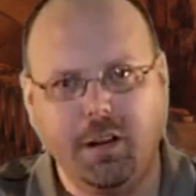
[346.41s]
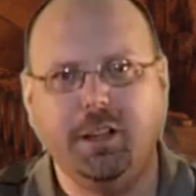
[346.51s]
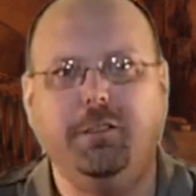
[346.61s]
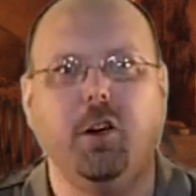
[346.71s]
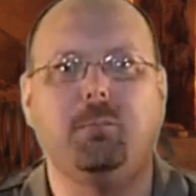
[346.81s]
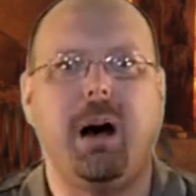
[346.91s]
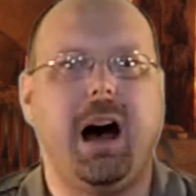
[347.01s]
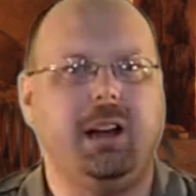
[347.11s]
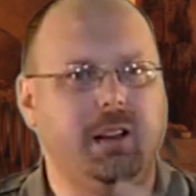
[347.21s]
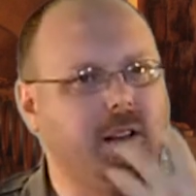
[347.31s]
fairly full
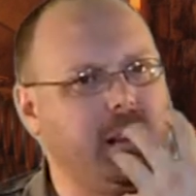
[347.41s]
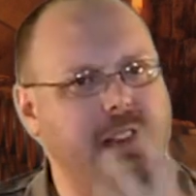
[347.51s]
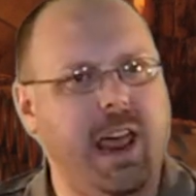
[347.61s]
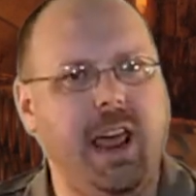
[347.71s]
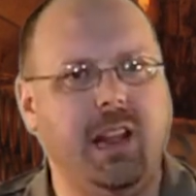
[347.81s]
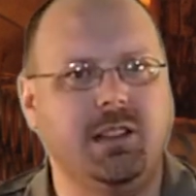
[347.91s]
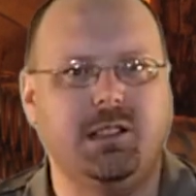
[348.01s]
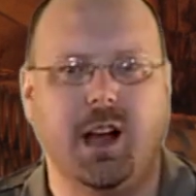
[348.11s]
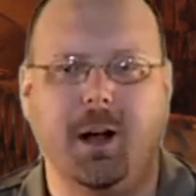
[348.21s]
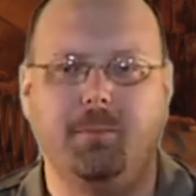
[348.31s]
body. The
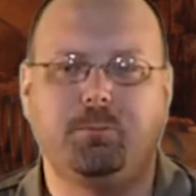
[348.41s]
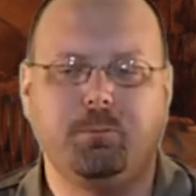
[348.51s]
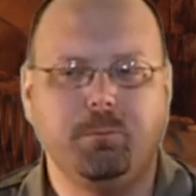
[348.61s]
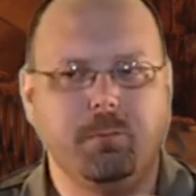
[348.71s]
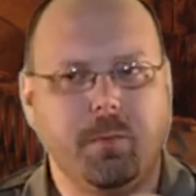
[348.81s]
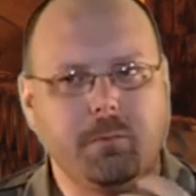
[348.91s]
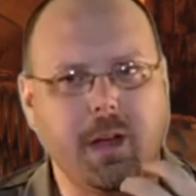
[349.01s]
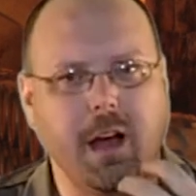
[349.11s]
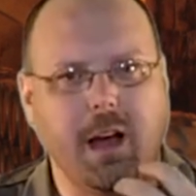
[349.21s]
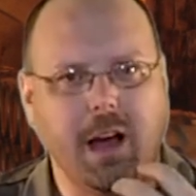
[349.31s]
tannins, um,
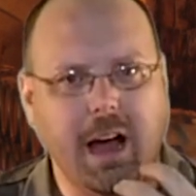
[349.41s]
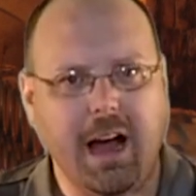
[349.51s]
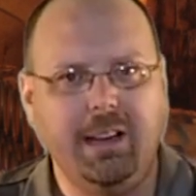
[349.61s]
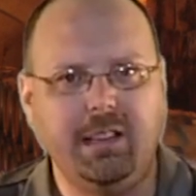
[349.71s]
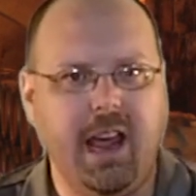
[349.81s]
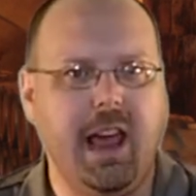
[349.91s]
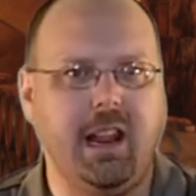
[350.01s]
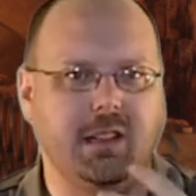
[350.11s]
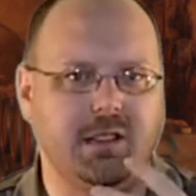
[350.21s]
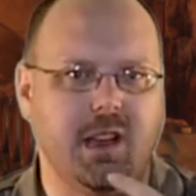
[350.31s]
uh, high
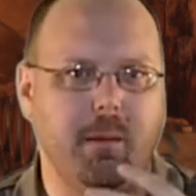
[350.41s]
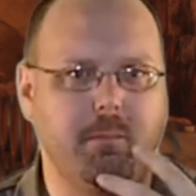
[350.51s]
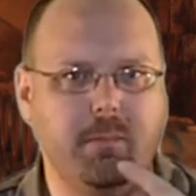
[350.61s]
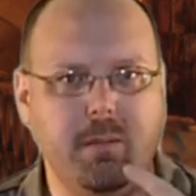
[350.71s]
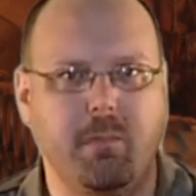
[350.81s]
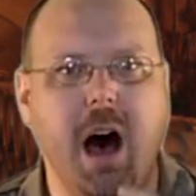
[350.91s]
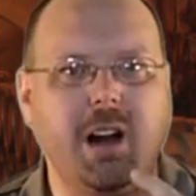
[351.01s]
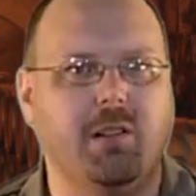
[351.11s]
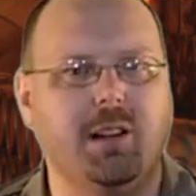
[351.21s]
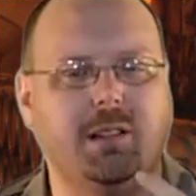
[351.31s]
tannins, um,
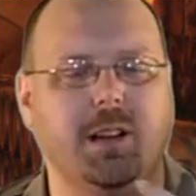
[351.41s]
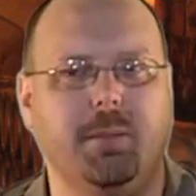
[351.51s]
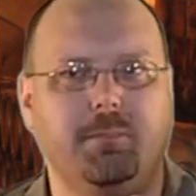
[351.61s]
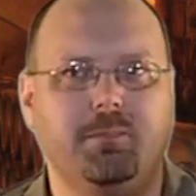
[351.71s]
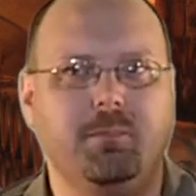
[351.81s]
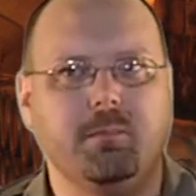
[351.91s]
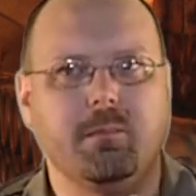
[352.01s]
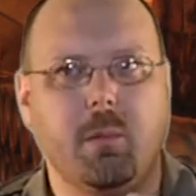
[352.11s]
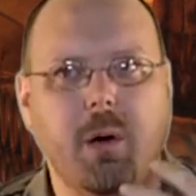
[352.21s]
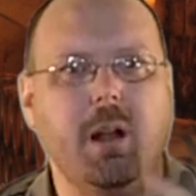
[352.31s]
moderate to
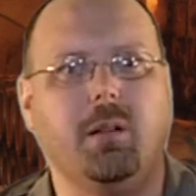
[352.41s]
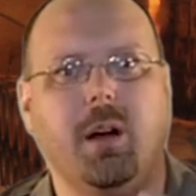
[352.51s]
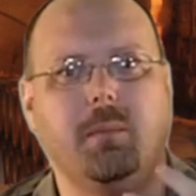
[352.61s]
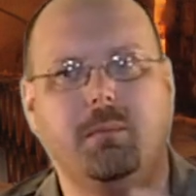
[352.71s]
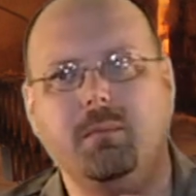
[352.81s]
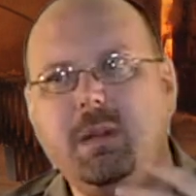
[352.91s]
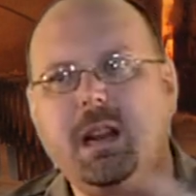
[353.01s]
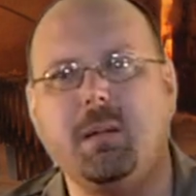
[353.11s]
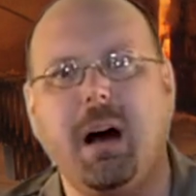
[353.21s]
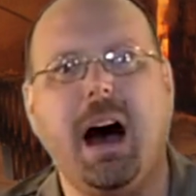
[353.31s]
mod, um,
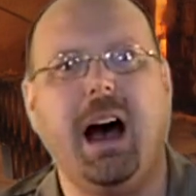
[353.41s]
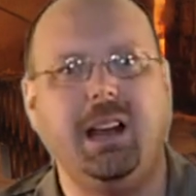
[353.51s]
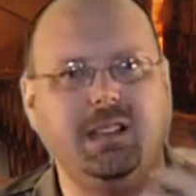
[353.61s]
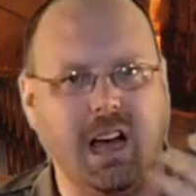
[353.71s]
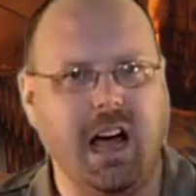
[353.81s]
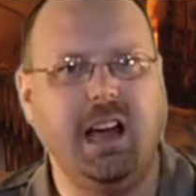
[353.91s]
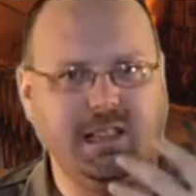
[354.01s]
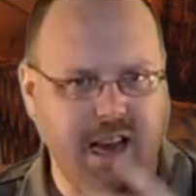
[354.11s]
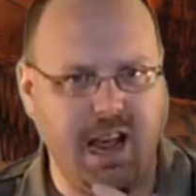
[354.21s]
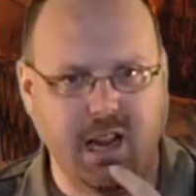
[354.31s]
medium high to
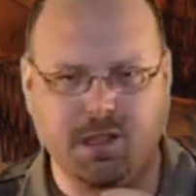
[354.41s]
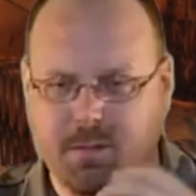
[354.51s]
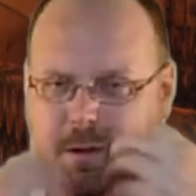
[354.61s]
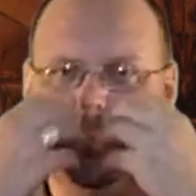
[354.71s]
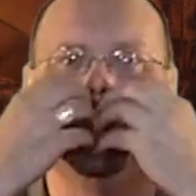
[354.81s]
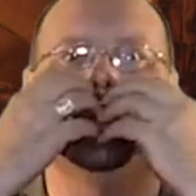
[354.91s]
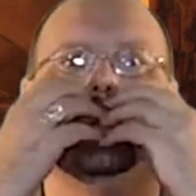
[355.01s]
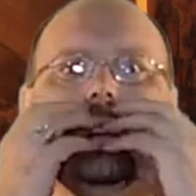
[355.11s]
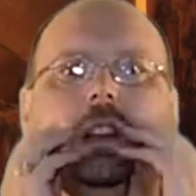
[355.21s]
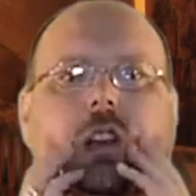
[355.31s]
high tannins. I mean,
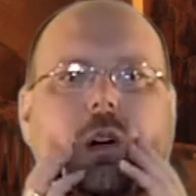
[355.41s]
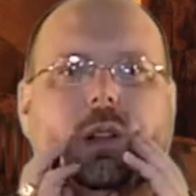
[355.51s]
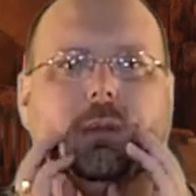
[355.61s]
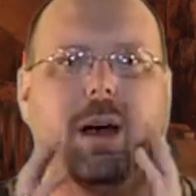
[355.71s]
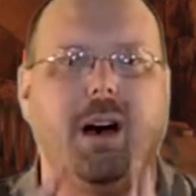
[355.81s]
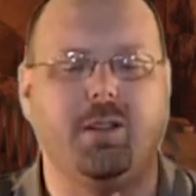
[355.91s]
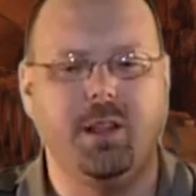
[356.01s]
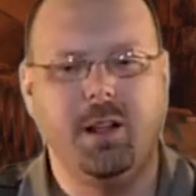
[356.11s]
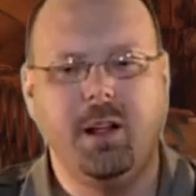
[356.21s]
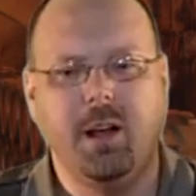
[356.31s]
really coating the mouth.
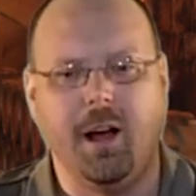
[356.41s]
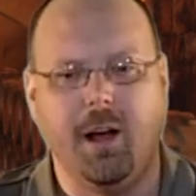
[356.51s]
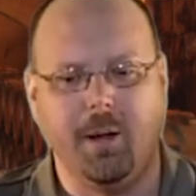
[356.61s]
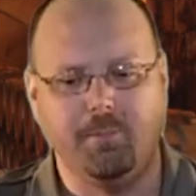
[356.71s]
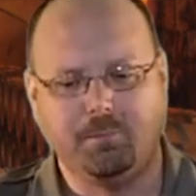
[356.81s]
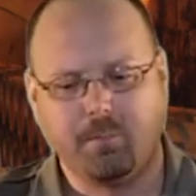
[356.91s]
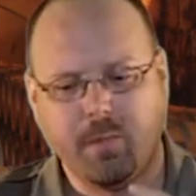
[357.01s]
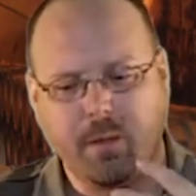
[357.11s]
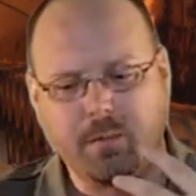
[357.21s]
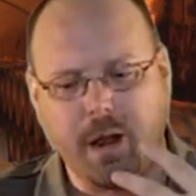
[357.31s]
Um,
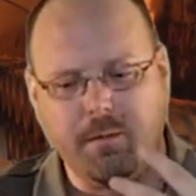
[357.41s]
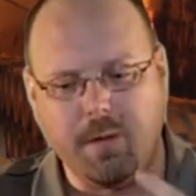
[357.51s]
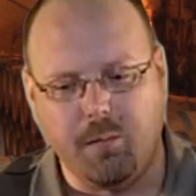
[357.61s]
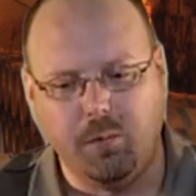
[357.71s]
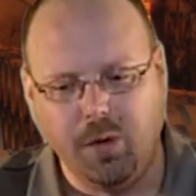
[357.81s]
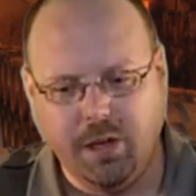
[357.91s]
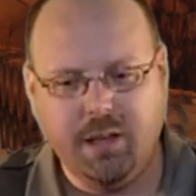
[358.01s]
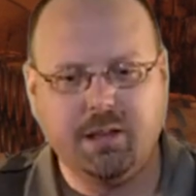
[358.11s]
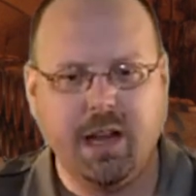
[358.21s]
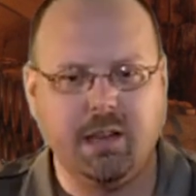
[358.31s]
I'm, I'm,
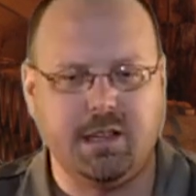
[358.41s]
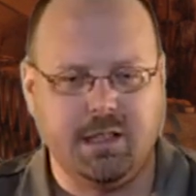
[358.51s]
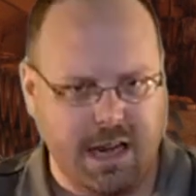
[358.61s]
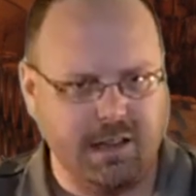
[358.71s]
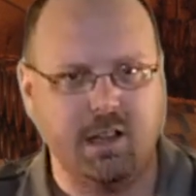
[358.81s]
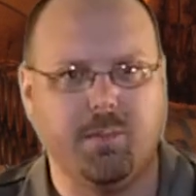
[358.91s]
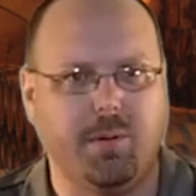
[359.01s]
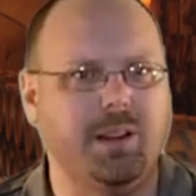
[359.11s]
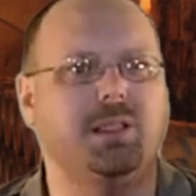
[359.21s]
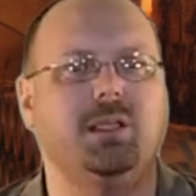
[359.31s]
really t- detecting the
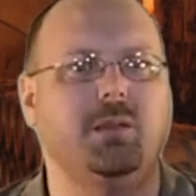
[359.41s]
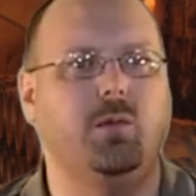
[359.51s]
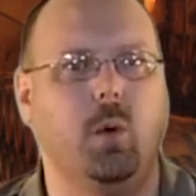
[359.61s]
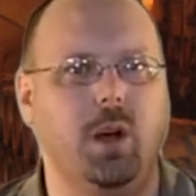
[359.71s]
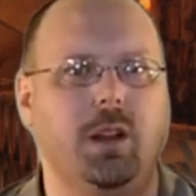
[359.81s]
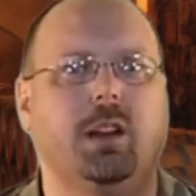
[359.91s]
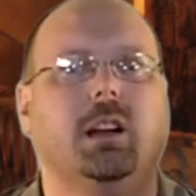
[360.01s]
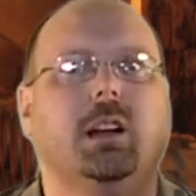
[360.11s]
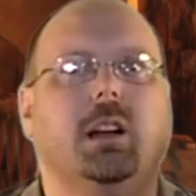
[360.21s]
presence of wood